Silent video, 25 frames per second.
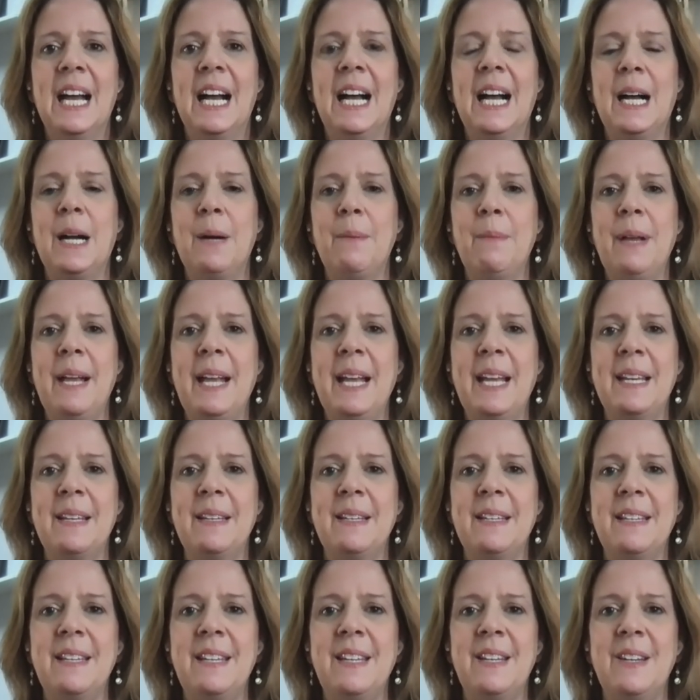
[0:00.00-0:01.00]
Um,
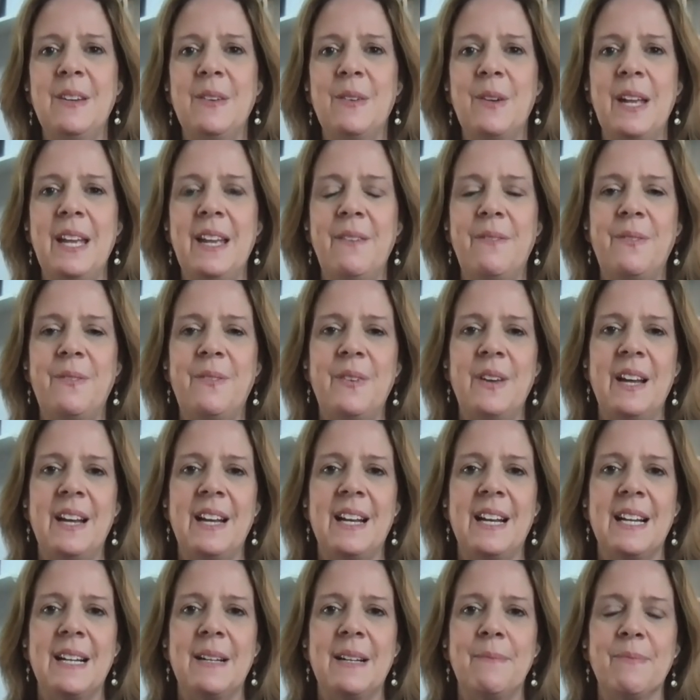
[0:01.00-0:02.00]
and you know, if
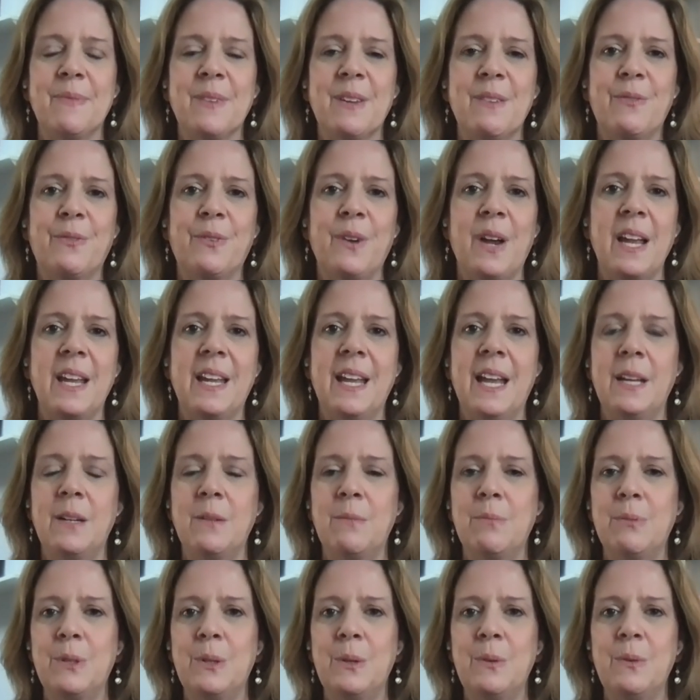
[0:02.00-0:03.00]
um, Frank
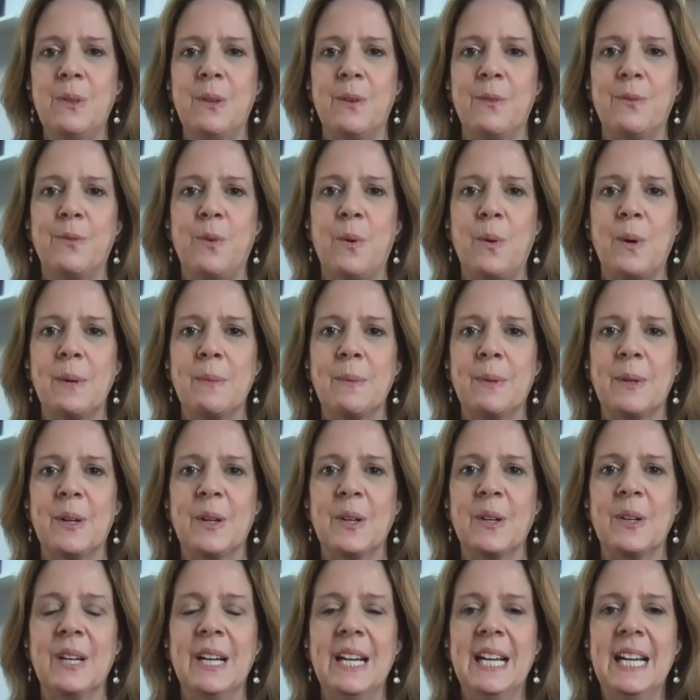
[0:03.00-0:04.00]
Edelblut, the
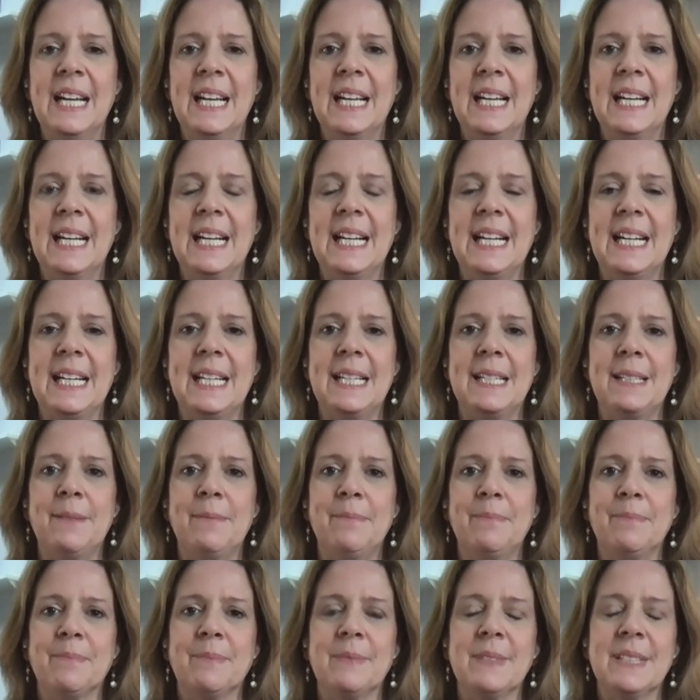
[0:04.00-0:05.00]
former,
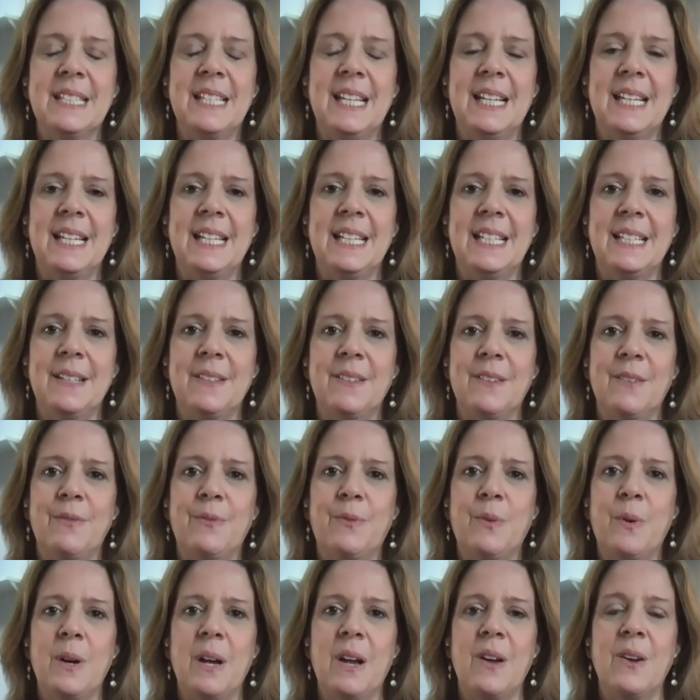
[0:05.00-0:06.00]
um, uh, the
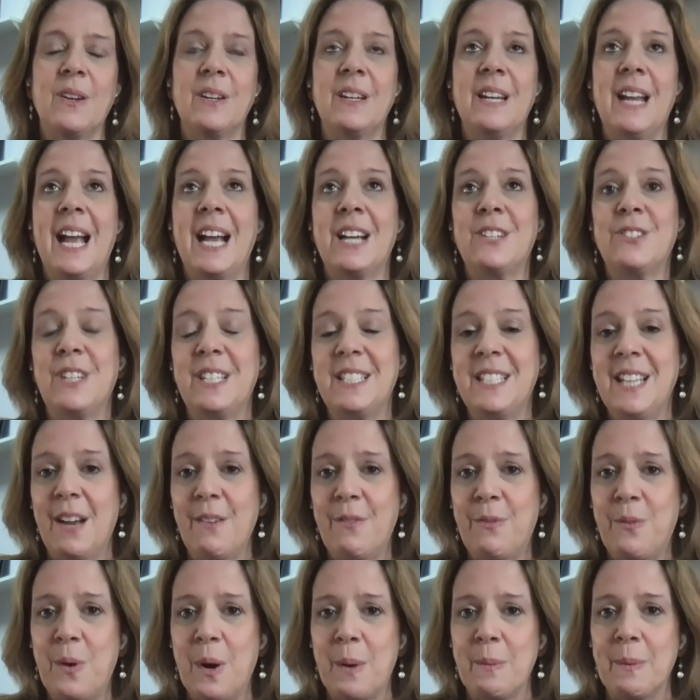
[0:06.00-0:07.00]
for, or actually he's
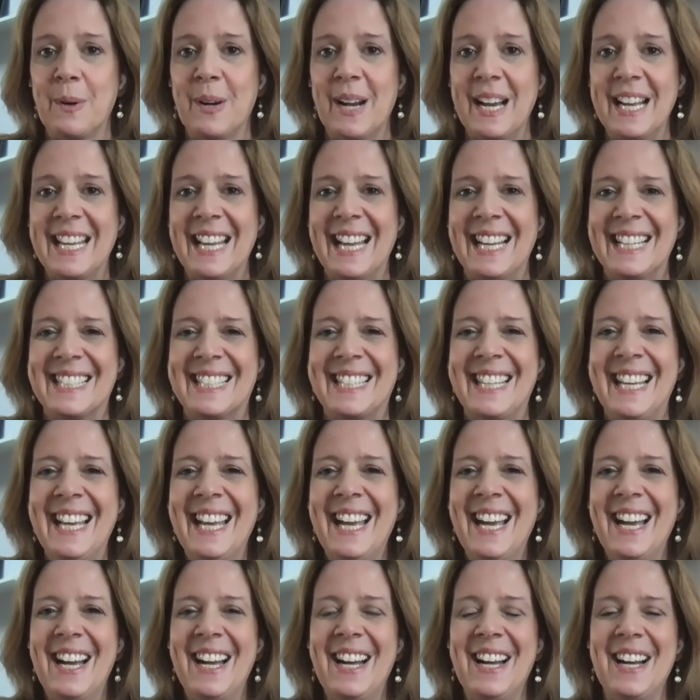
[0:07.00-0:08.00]
not former, I guess,
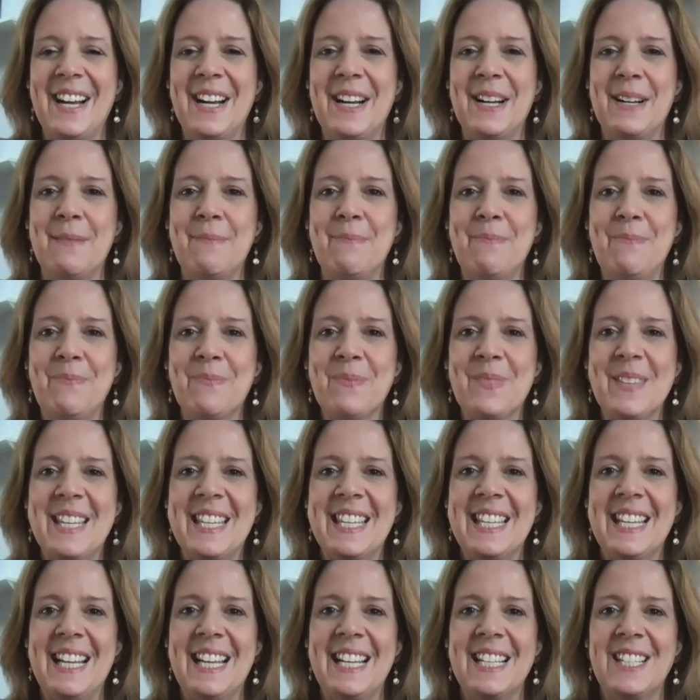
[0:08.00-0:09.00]
um,
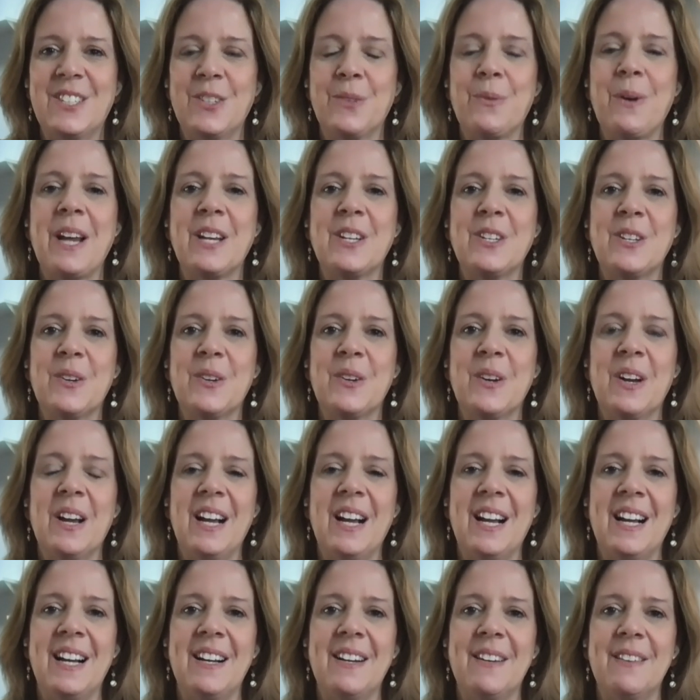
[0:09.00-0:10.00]
uh, director
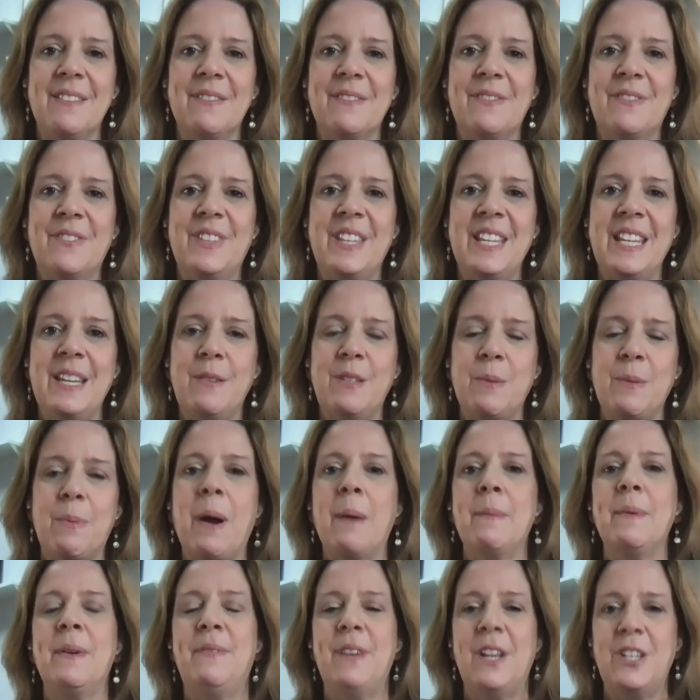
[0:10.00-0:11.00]
of the
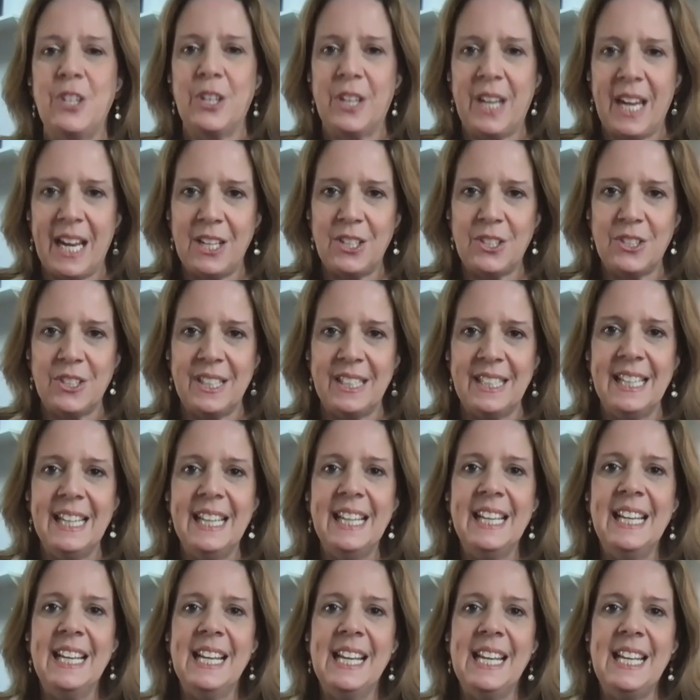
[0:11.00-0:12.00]
Department of Education
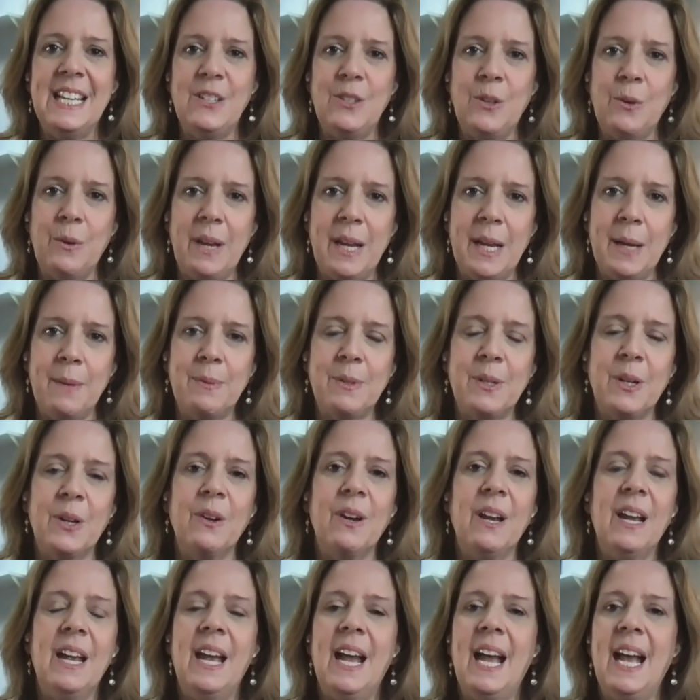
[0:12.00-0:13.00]
in New
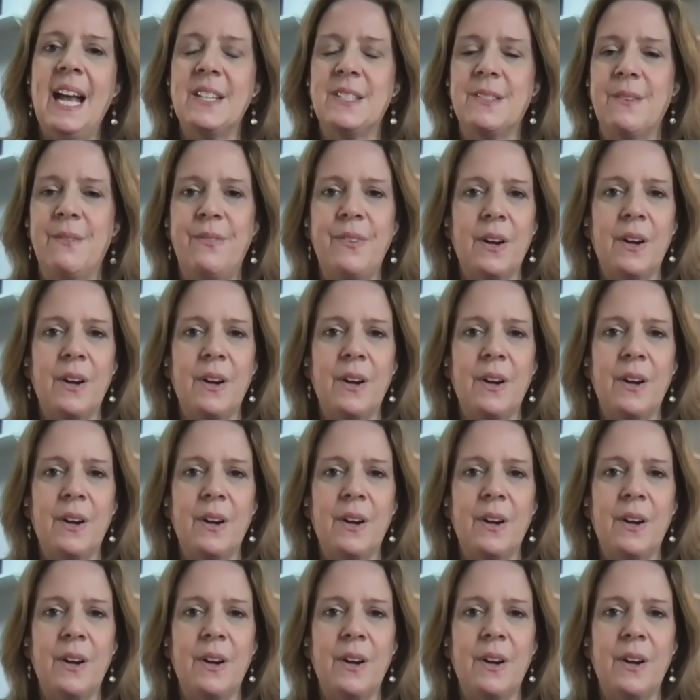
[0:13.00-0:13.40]
Hampshire has a mm-hmm.